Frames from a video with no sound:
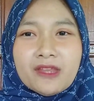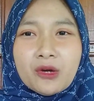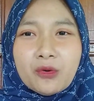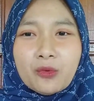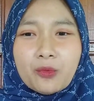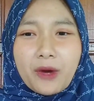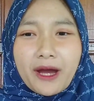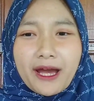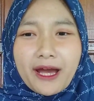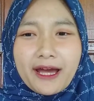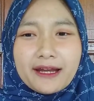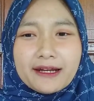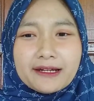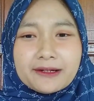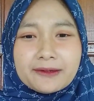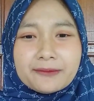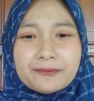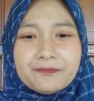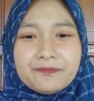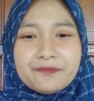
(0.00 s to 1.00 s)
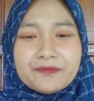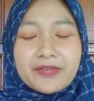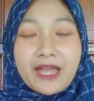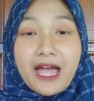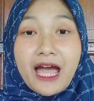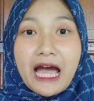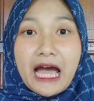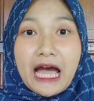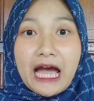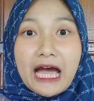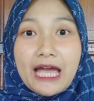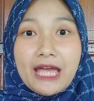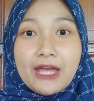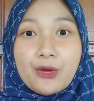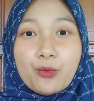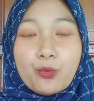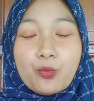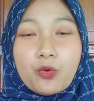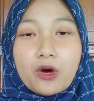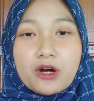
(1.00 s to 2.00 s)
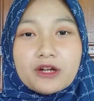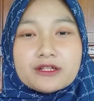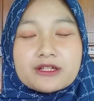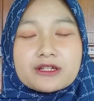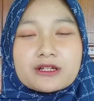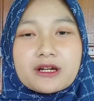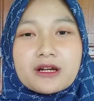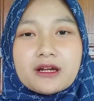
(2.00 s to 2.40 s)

when I watch